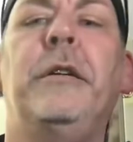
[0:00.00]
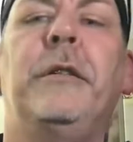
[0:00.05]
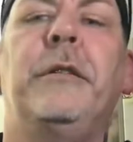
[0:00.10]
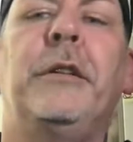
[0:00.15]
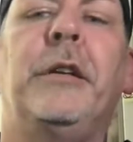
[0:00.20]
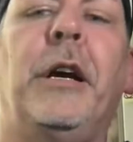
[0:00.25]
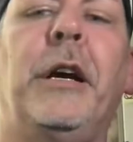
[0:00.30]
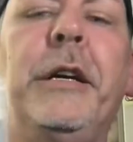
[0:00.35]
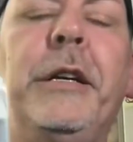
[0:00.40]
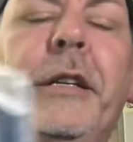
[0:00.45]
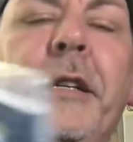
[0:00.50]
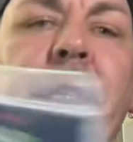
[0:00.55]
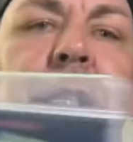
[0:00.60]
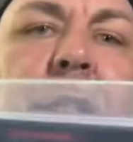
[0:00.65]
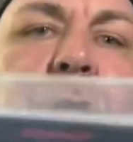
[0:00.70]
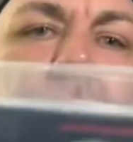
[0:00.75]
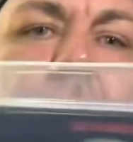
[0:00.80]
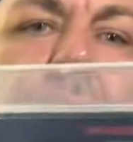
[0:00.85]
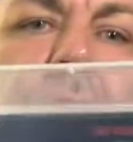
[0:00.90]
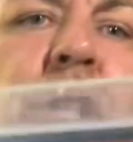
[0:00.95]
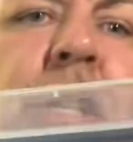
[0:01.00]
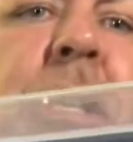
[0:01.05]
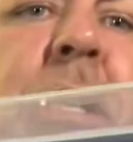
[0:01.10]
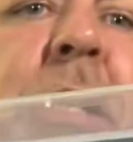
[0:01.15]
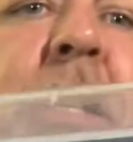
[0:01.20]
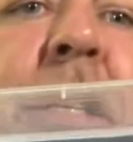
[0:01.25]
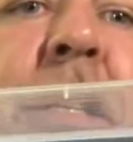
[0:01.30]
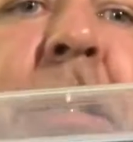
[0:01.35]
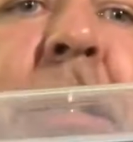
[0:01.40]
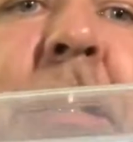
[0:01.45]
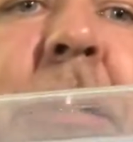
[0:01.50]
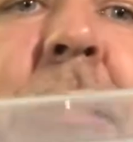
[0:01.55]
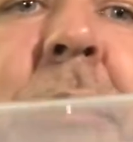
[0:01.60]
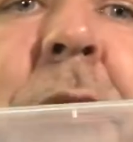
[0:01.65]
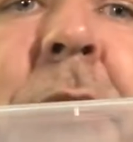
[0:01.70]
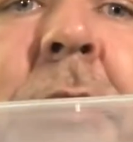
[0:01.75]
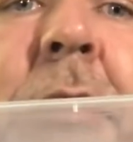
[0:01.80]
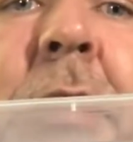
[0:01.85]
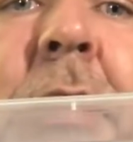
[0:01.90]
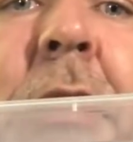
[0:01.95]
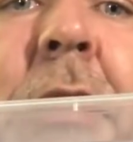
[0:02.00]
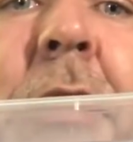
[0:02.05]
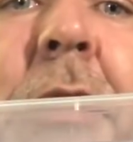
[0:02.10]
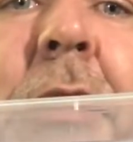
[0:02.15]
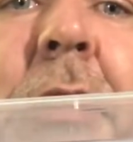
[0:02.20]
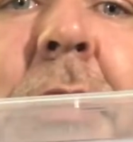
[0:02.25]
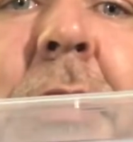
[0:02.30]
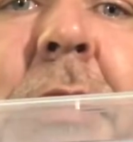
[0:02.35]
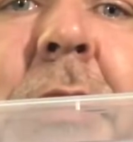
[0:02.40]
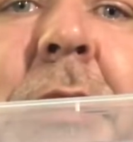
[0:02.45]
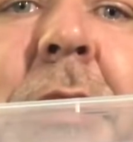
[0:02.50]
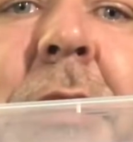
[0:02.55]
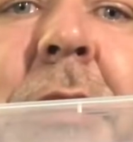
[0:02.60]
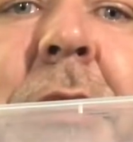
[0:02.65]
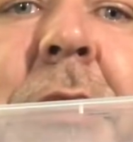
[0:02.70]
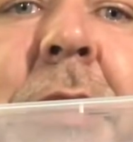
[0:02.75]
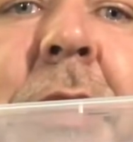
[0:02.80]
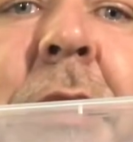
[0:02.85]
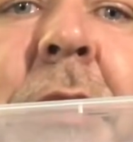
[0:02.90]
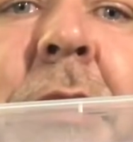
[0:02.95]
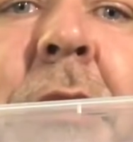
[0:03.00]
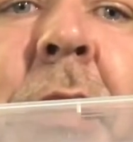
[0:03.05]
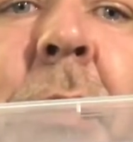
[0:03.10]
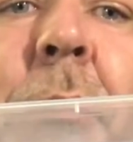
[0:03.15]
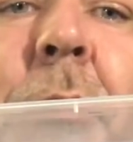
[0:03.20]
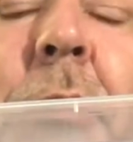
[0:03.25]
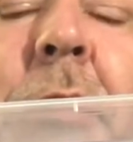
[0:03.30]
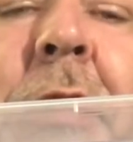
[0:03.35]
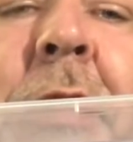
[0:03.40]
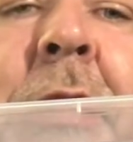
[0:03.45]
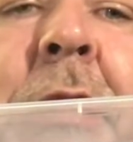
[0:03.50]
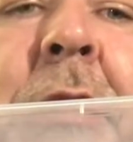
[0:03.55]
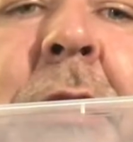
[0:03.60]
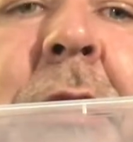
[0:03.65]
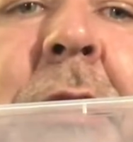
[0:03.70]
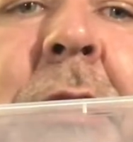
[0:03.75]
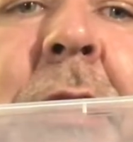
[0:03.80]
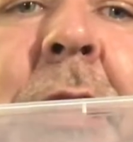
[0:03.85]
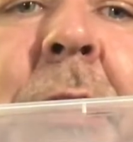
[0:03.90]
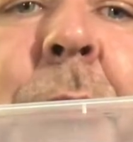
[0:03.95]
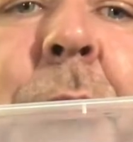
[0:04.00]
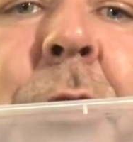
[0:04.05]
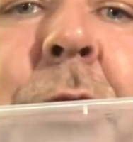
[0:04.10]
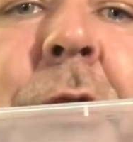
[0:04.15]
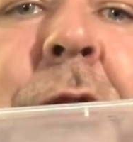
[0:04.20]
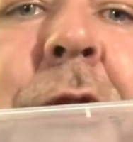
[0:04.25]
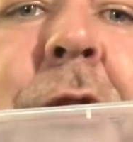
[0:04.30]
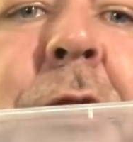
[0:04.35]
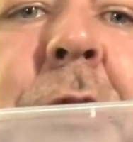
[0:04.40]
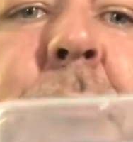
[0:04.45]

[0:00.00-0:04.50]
90s cheese, this is a double disc. I believe it's